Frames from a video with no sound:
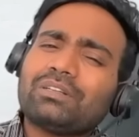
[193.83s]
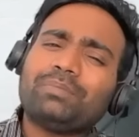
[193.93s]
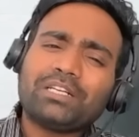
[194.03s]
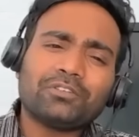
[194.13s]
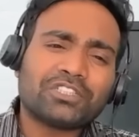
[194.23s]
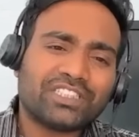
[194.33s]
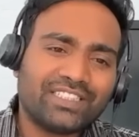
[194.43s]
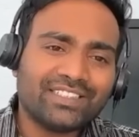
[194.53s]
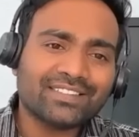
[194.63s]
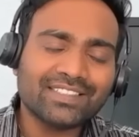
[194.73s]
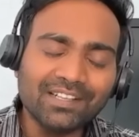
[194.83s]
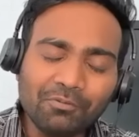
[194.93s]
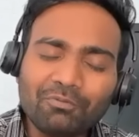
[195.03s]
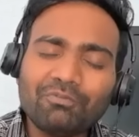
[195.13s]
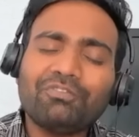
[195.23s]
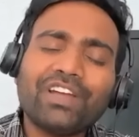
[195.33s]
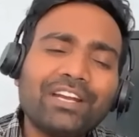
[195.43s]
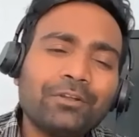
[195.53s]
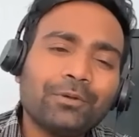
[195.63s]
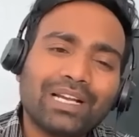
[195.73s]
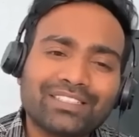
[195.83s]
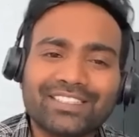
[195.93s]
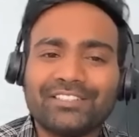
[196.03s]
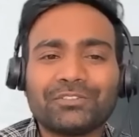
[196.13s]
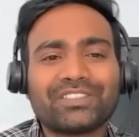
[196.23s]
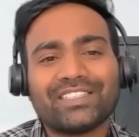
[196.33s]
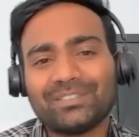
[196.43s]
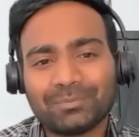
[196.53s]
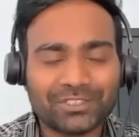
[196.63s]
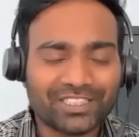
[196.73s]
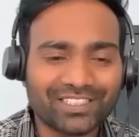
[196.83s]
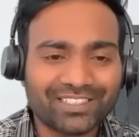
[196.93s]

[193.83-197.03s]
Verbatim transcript: the big question is where do you actually use teleport?